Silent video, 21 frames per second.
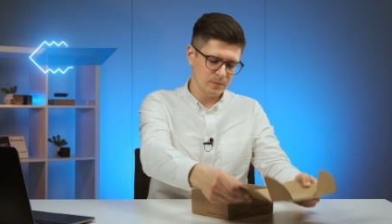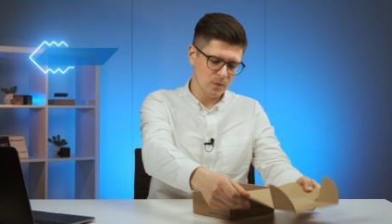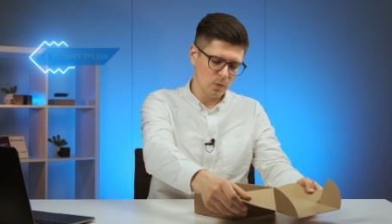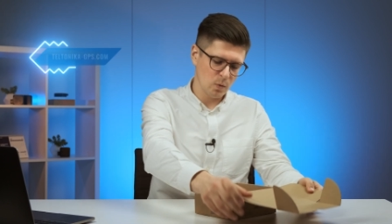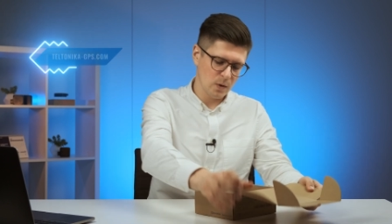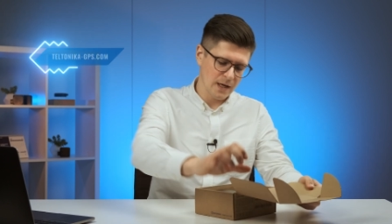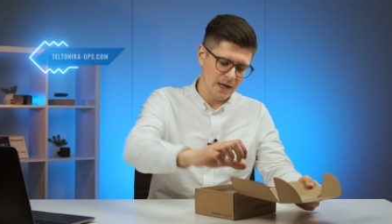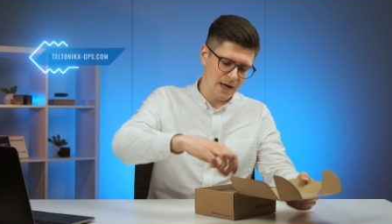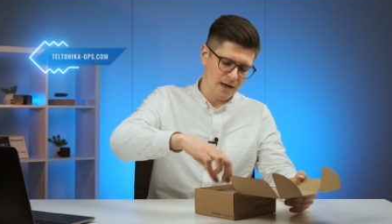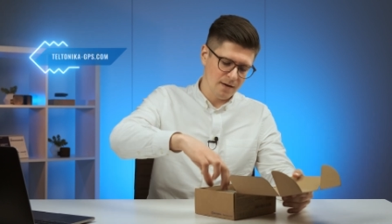
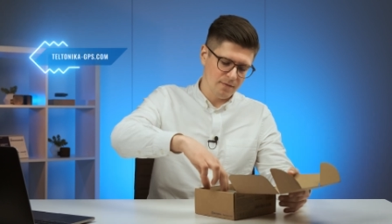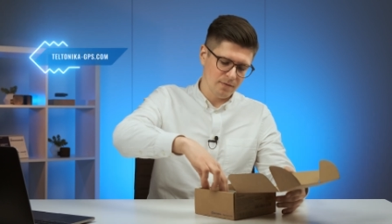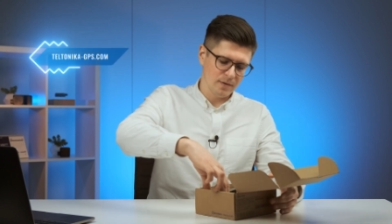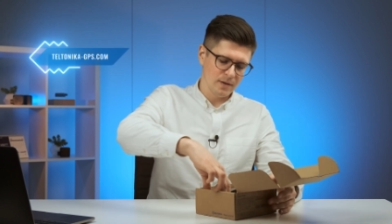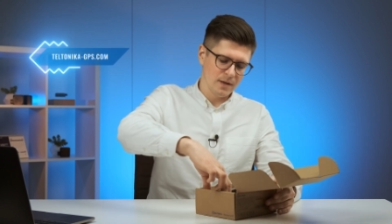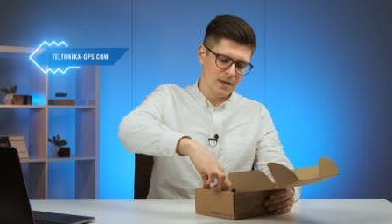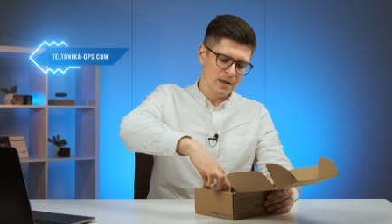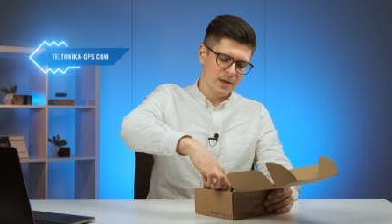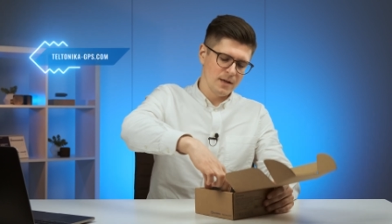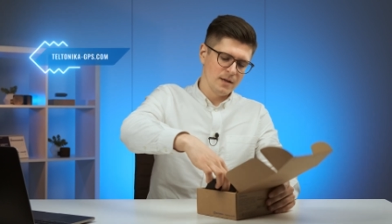we have
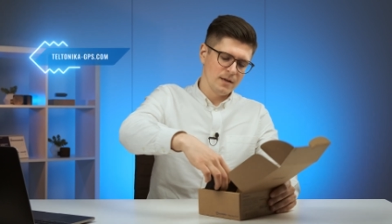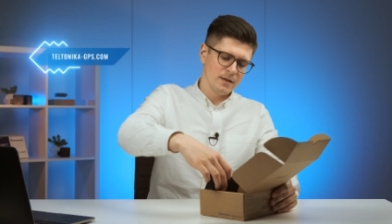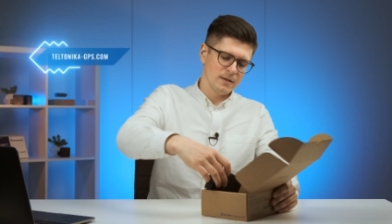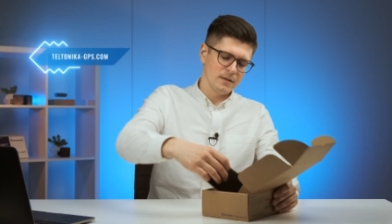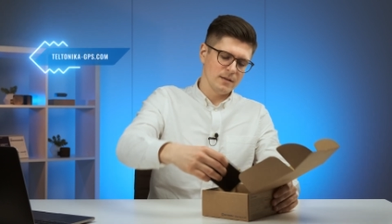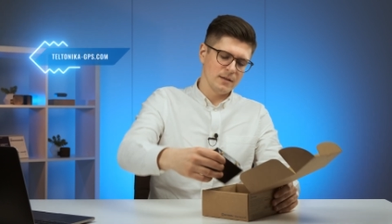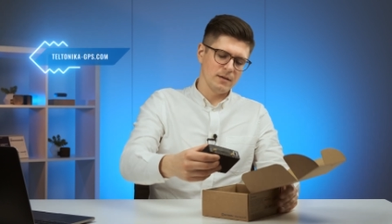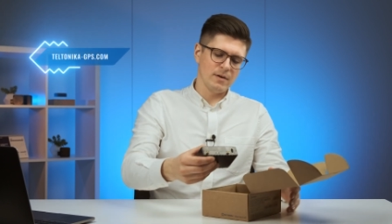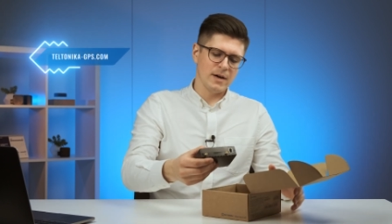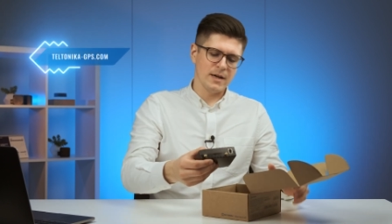
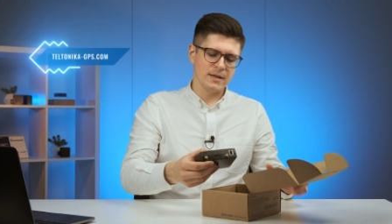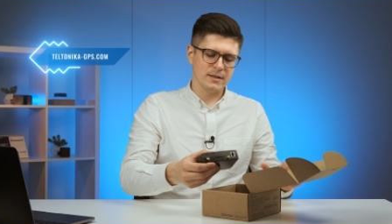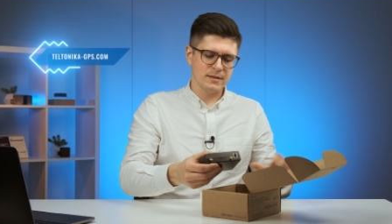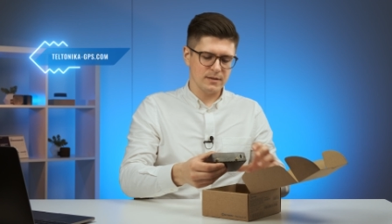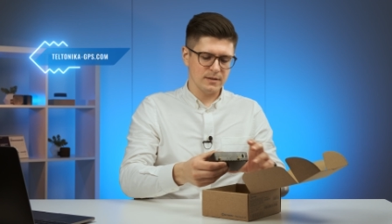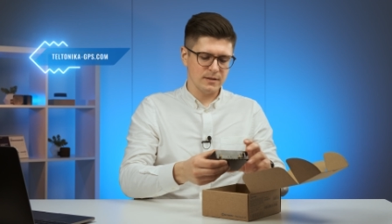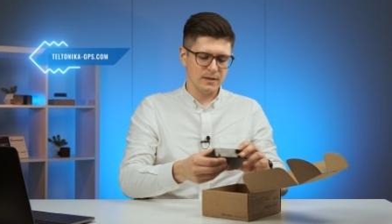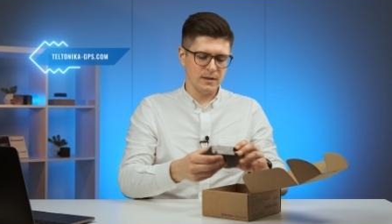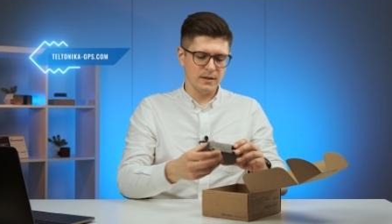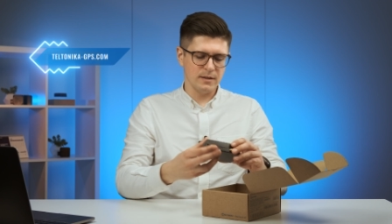the
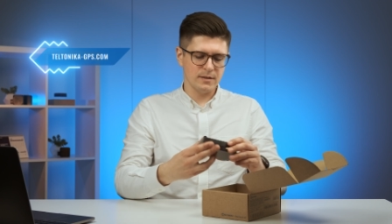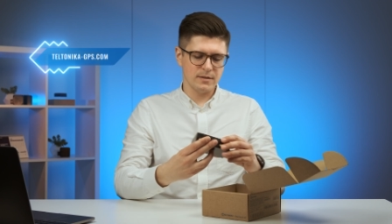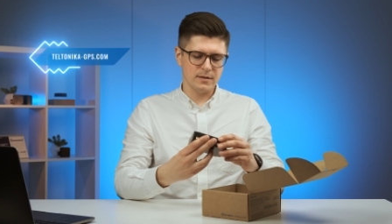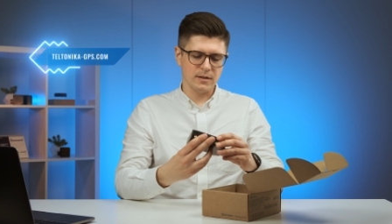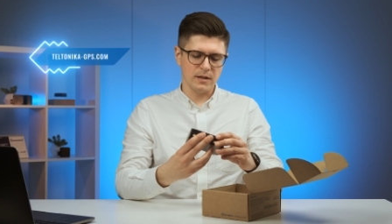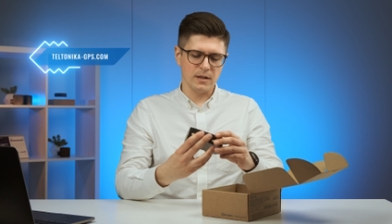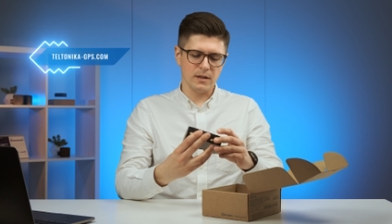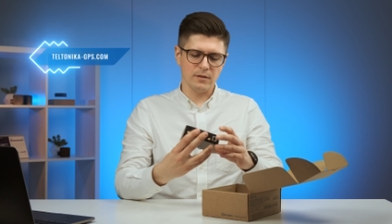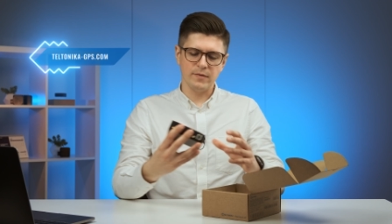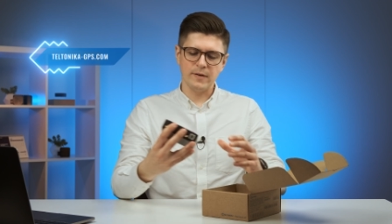device
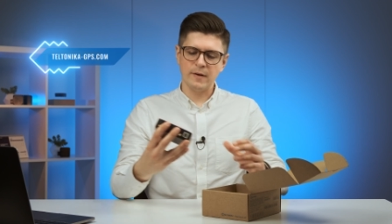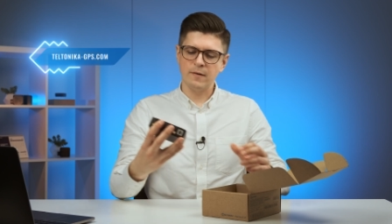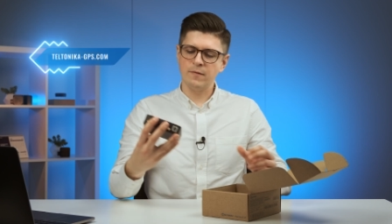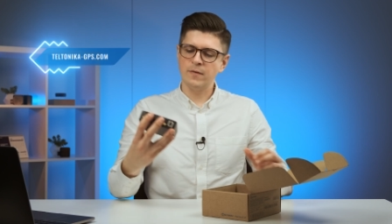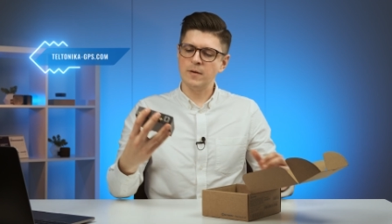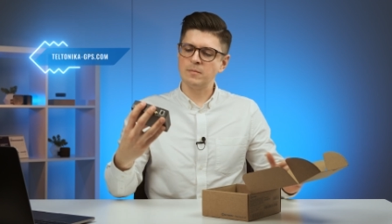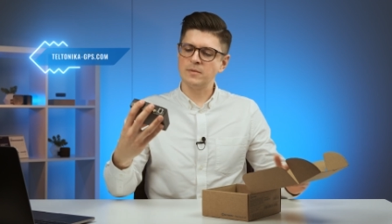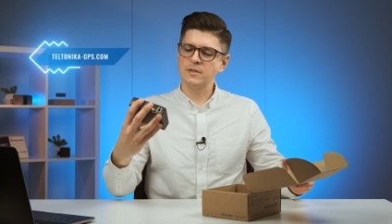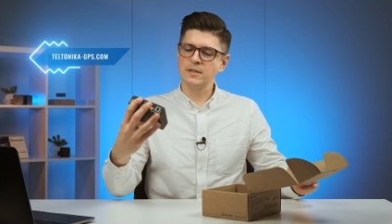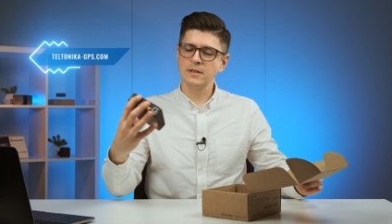itself,
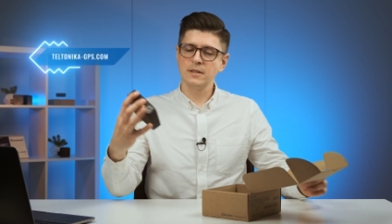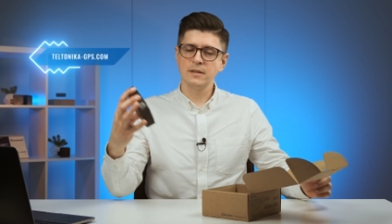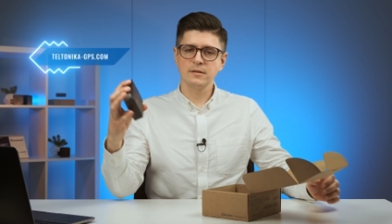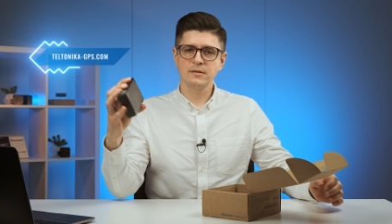FMC